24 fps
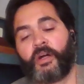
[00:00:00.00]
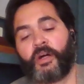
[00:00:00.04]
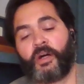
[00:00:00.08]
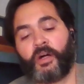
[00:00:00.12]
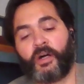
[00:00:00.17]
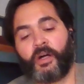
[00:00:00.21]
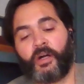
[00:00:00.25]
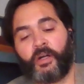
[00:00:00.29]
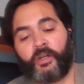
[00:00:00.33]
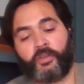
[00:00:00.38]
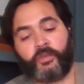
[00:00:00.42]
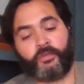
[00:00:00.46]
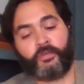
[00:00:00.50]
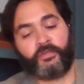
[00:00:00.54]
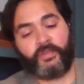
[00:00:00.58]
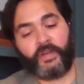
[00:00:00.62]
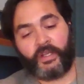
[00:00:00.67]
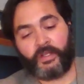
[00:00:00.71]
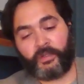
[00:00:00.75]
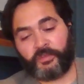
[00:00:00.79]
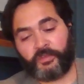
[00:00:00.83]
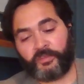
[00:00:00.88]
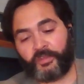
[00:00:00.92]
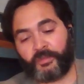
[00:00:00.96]
You
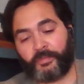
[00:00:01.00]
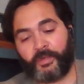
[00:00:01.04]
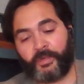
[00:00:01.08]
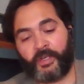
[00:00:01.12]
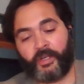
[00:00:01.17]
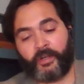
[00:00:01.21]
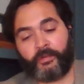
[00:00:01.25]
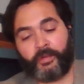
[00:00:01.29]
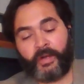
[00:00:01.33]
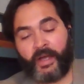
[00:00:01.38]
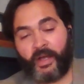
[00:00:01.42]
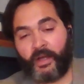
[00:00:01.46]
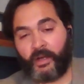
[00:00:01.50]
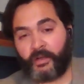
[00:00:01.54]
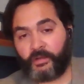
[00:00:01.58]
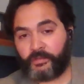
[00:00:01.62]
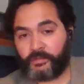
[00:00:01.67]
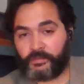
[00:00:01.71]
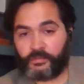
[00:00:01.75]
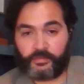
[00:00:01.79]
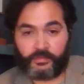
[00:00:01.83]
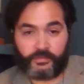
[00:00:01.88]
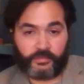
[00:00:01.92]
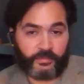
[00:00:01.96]
follow somebody
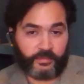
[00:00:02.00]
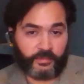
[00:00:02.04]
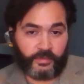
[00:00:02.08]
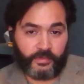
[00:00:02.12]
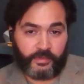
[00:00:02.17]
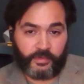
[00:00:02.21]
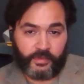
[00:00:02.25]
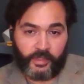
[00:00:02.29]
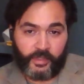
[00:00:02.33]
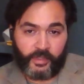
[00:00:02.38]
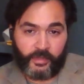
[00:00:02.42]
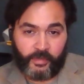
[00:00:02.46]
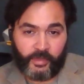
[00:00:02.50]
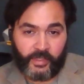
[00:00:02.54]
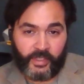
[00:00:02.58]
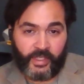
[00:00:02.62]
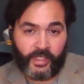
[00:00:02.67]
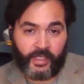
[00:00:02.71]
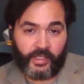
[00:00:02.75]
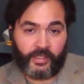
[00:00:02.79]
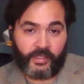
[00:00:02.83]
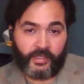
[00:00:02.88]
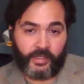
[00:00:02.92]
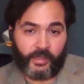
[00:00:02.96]
around,
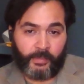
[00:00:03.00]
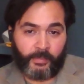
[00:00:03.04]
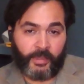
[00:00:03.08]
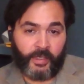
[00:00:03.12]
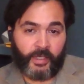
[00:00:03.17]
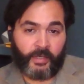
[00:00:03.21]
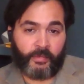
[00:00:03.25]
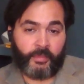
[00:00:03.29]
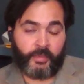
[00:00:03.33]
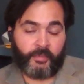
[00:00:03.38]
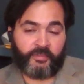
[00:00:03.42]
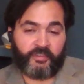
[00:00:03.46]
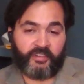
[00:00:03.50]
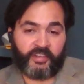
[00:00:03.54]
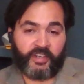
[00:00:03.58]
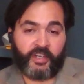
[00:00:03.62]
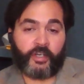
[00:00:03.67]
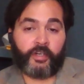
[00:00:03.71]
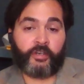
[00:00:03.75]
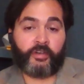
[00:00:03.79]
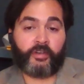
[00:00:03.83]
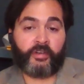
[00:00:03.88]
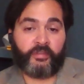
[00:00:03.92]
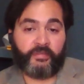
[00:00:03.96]
again, a minimum of
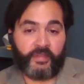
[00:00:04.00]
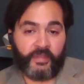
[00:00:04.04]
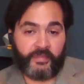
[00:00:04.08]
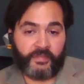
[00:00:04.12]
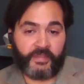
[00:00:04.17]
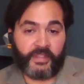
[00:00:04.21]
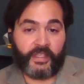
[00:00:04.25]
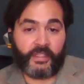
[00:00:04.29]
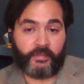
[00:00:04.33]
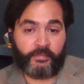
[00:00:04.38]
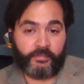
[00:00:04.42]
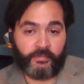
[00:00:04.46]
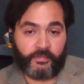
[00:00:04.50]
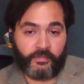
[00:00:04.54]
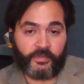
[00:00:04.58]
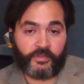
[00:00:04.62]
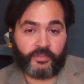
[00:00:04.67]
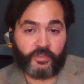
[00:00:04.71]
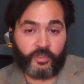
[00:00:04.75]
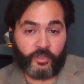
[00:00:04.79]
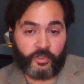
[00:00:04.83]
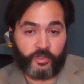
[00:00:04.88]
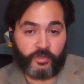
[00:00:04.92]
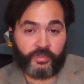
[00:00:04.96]
150
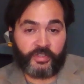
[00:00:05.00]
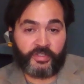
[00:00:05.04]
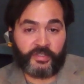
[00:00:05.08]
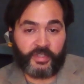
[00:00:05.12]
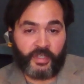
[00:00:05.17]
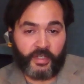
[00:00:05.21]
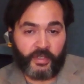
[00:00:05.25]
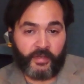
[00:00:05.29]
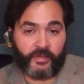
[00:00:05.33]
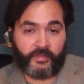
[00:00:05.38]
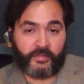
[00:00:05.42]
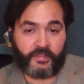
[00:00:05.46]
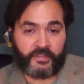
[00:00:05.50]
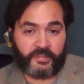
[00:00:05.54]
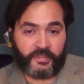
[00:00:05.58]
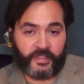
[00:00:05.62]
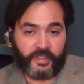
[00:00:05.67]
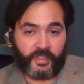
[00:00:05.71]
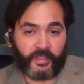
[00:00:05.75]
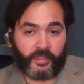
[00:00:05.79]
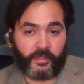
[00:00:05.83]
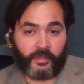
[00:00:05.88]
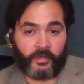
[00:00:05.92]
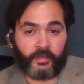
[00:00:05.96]
surgeries that you have to
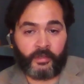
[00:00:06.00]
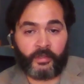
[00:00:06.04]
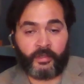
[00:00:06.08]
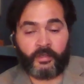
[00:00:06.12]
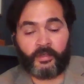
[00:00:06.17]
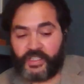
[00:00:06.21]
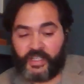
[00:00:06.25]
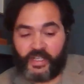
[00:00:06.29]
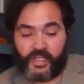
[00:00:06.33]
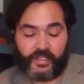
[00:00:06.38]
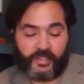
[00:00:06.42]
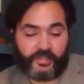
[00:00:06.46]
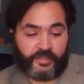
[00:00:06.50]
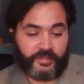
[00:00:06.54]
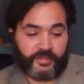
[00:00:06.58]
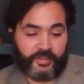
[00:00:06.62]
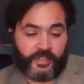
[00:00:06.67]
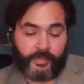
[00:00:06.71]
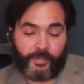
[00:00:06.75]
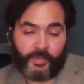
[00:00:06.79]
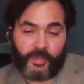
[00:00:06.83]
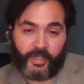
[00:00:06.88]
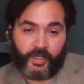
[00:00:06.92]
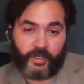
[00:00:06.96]
sit in on. Takes,
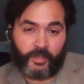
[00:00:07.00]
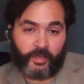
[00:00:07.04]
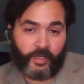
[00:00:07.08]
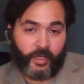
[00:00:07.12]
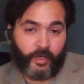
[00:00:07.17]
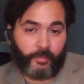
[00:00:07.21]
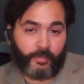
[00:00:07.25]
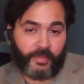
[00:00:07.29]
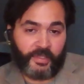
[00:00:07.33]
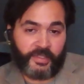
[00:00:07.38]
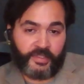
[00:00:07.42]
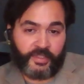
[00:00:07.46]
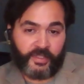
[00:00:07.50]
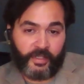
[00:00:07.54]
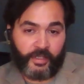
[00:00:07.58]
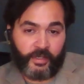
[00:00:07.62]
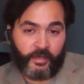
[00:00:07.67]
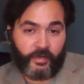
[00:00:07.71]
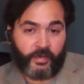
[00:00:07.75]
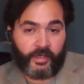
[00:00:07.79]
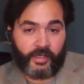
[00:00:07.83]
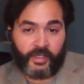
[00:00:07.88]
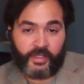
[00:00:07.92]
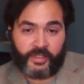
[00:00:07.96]
depending on how busy they
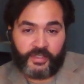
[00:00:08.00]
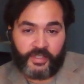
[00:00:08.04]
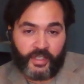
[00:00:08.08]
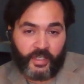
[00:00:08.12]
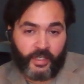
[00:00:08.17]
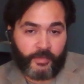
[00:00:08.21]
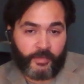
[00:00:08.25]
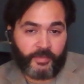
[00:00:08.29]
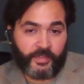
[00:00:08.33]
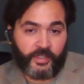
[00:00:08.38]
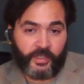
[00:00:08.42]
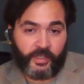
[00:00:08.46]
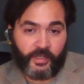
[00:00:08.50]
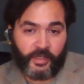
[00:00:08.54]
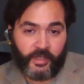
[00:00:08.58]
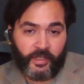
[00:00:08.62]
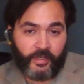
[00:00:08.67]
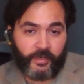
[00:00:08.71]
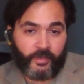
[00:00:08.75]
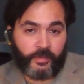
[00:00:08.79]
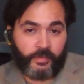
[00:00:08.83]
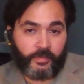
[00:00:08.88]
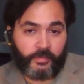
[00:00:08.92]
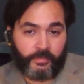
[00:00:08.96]
are, it can take up to a
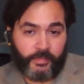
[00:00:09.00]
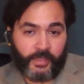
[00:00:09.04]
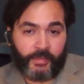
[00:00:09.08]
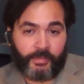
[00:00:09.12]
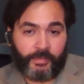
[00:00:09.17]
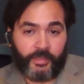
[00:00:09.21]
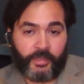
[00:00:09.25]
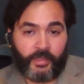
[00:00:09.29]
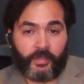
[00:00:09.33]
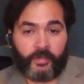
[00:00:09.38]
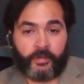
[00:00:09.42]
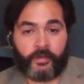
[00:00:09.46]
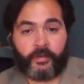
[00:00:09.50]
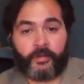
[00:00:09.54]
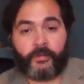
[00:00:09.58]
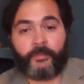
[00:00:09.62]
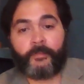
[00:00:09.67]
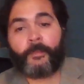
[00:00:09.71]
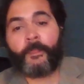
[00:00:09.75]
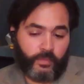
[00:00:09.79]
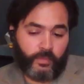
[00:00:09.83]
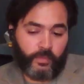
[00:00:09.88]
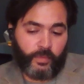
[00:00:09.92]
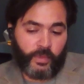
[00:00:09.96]
year, maybe longer.
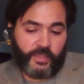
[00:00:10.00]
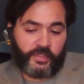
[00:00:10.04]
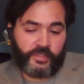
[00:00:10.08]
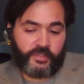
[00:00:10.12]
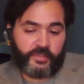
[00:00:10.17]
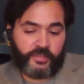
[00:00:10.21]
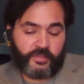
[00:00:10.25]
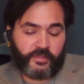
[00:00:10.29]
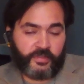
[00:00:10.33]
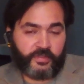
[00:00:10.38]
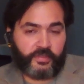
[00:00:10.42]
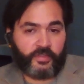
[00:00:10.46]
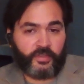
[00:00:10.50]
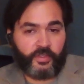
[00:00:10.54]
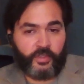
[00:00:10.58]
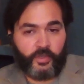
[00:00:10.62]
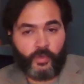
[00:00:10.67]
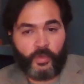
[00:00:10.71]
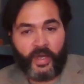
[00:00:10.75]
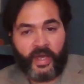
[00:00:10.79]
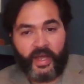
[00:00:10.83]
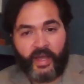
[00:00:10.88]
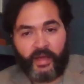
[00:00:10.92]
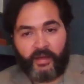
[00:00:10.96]
Once
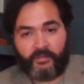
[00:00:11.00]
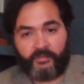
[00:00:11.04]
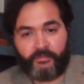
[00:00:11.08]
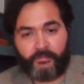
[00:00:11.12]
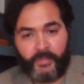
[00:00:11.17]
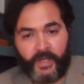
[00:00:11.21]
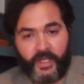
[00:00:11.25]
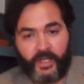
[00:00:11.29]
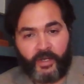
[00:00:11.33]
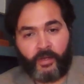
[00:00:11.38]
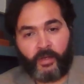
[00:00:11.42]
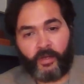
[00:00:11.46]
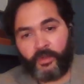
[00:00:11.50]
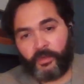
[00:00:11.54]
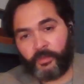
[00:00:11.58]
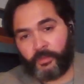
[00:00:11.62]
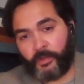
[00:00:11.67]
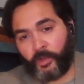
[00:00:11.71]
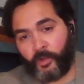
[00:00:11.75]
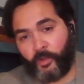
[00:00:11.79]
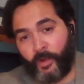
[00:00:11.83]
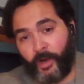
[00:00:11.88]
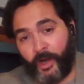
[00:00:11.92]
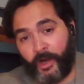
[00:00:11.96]
you have met all the
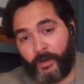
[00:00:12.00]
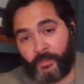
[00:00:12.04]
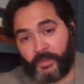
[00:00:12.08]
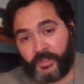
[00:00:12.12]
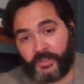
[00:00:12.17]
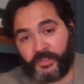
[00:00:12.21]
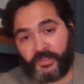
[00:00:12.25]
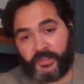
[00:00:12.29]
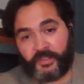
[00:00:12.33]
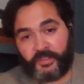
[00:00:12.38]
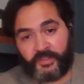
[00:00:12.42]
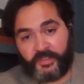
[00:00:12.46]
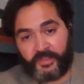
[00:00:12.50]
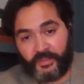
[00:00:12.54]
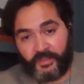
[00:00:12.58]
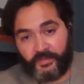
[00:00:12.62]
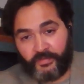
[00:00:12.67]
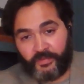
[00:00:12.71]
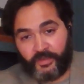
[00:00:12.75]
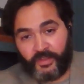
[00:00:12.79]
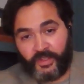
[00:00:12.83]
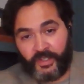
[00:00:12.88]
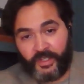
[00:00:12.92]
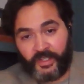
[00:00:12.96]
requirements to
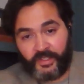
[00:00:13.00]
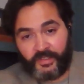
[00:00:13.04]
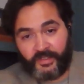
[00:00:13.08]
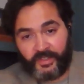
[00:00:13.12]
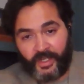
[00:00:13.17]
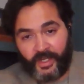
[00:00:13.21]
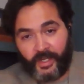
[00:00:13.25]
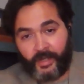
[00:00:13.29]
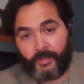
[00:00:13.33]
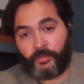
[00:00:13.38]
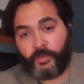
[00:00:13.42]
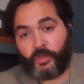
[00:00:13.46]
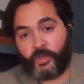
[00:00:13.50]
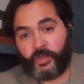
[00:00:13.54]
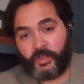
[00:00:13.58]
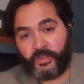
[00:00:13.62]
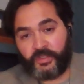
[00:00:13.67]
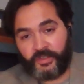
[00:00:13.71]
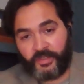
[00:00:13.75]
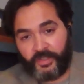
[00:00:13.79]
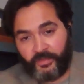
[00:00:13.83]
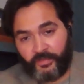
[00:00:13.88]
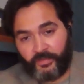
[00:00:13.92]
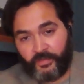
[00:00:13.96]
sit for the exam, you can
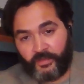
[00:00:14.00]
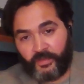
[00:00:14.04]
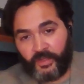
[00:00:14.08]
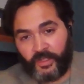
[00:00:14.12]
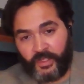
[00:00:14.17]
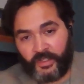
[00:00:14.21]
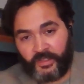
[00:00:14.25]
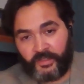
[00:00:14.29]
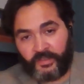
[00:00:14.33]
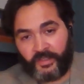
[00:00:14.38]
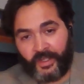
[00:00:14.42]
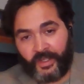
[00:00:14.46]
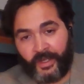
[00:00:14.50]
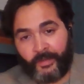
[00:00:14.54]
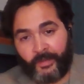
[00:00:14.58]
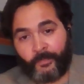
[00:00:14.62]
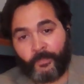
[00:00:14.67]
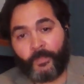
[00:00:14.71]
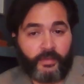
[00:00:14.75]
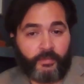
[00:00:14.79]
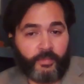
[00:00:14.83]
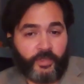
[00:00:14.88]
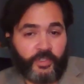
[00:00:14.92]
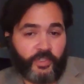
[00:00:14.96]
sit for the exam,
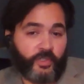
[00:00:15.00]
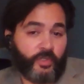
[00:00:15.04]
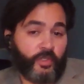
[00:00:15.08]
but